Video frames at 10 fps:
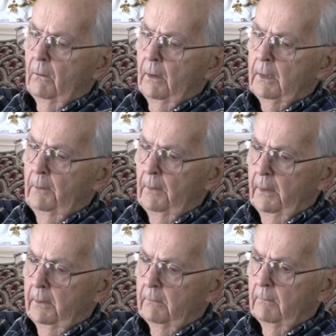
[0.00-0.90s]
I got
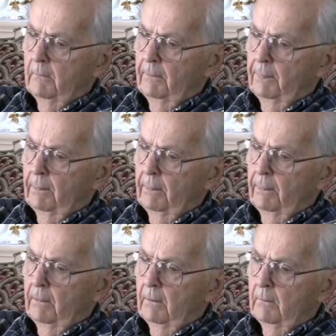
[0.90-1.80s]
my.
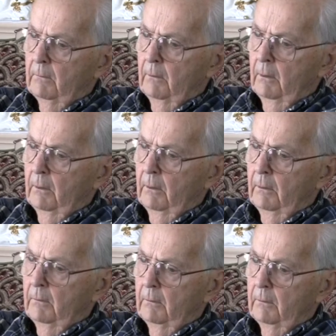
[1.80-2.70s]
Uh,
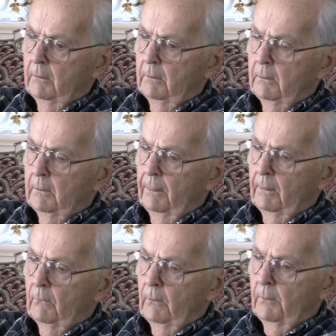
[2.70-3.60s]

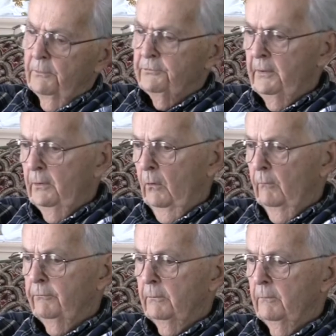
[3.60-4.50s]
I was sent
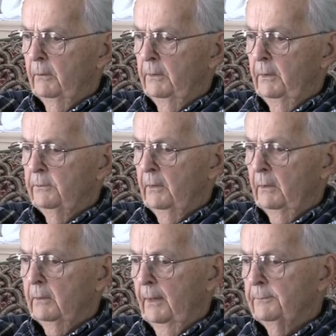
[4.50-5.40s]
home from
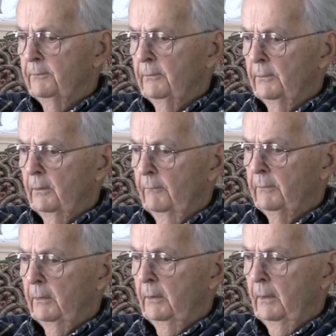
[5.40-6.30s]
Indiantown, capital
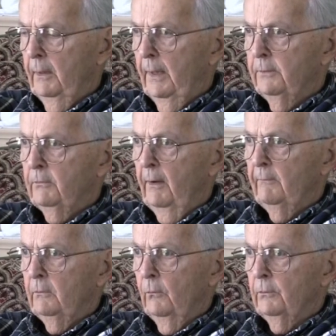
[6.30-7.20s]
Philadelphia, and then I had
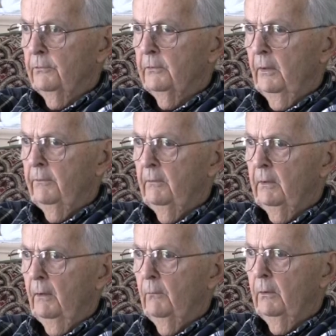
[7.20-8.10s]
traveling orders, and I
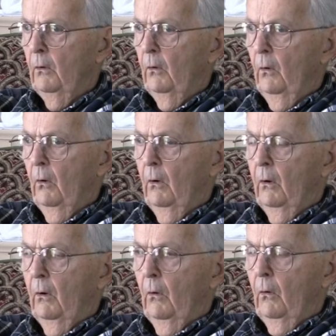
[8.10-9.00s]
think I went
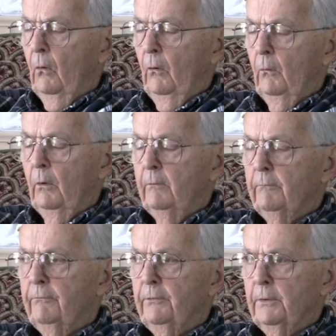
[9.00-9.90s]
all the way
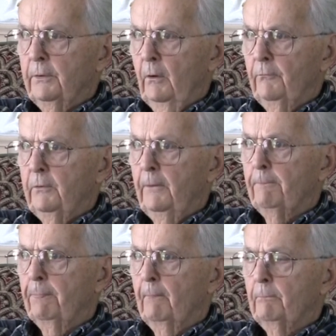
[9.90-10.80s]
from Philadelphia
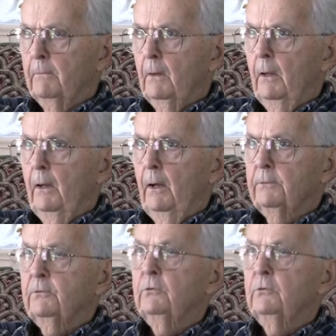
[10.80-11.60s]
out